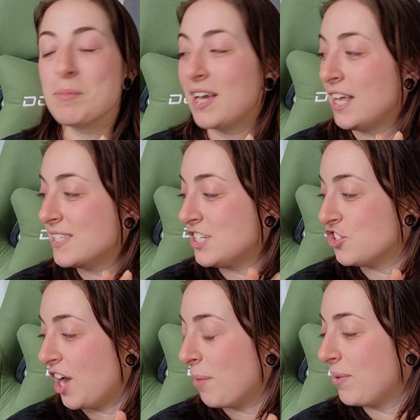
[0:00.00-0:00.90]
in my Etsy
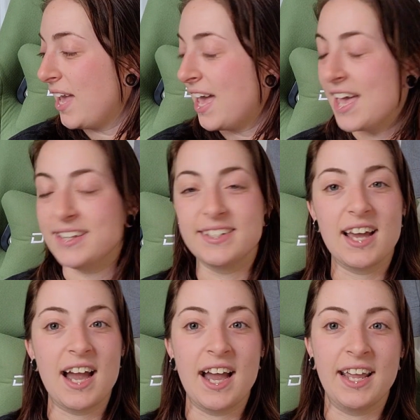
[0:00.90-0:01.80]
shop, and
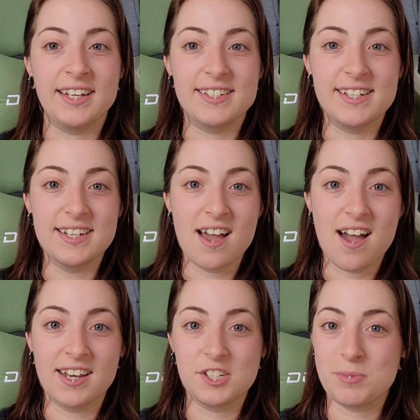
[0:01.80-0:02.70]
I did
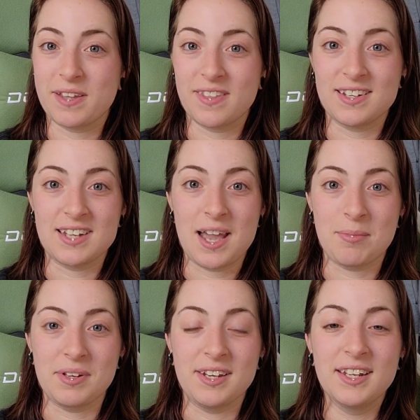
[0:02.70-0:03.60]
not expect that to
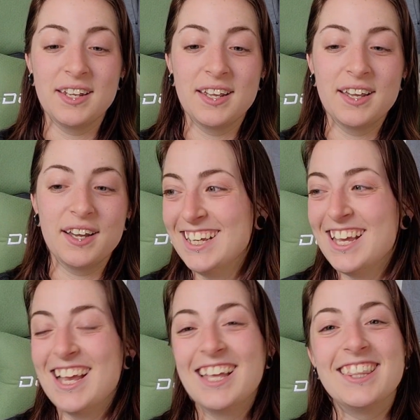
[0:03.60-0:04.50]
happen.
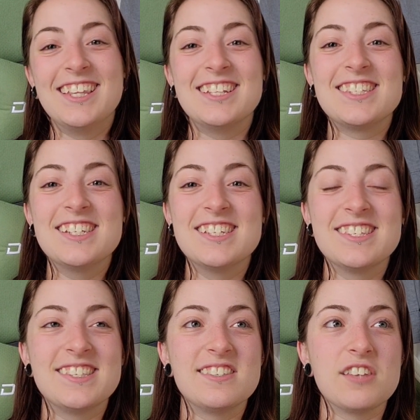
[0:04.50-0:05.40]
This
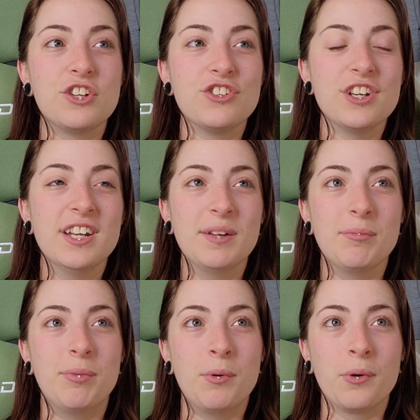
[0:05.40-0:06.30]
is such an
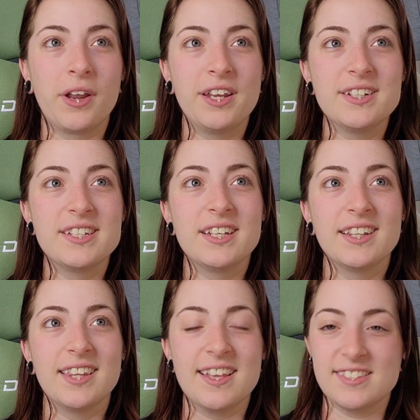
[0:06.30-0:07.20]
important
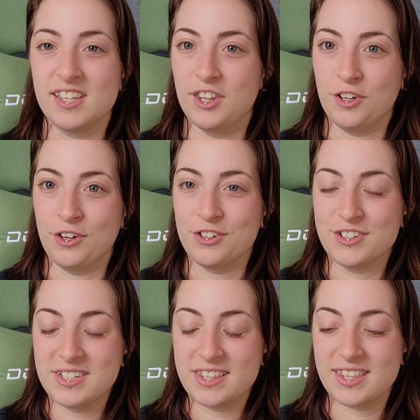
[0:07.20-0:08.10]
lesson
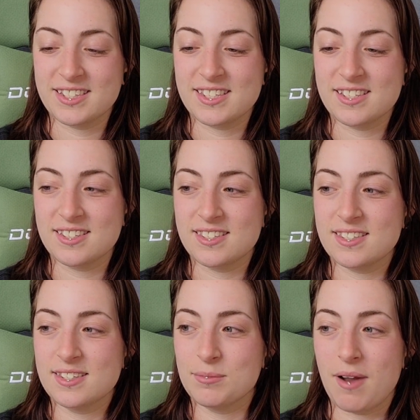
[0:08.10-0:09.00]
learned. This
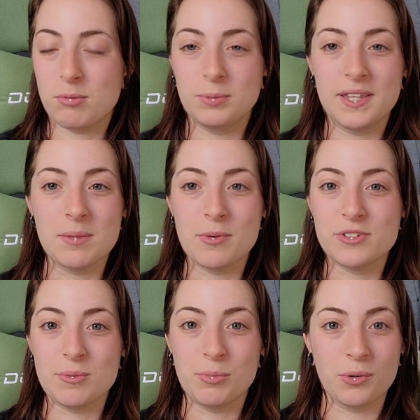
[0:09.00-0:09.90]
is probably the
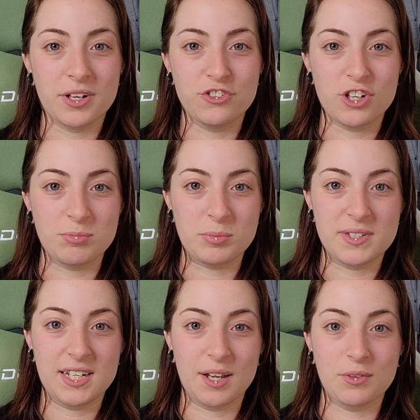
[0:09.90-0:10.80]
most important shop
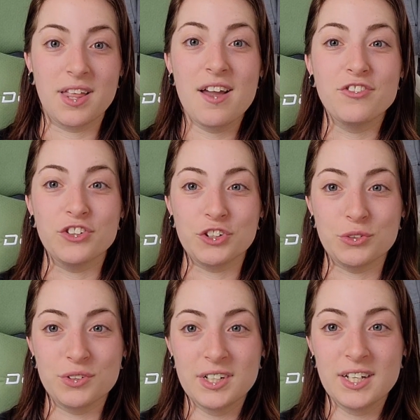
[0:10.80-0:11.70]
update I will ever
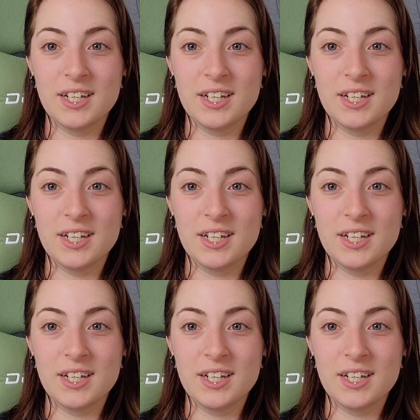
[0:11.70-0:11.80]
do